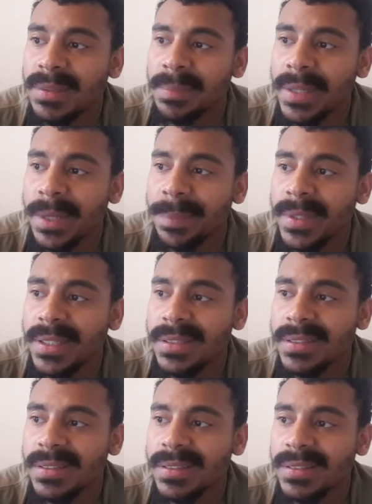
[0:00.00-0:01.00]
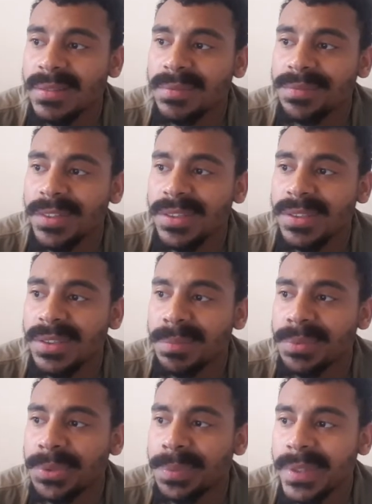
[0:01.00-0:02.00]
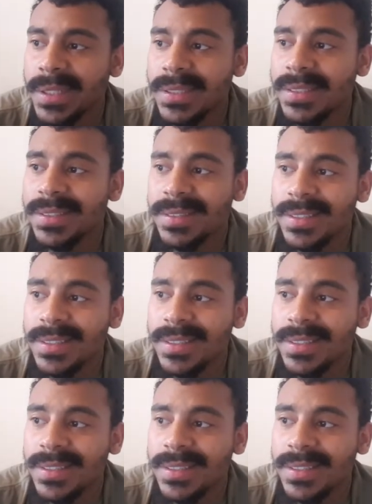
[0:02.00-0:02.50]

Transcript: black pens versus the blue pens.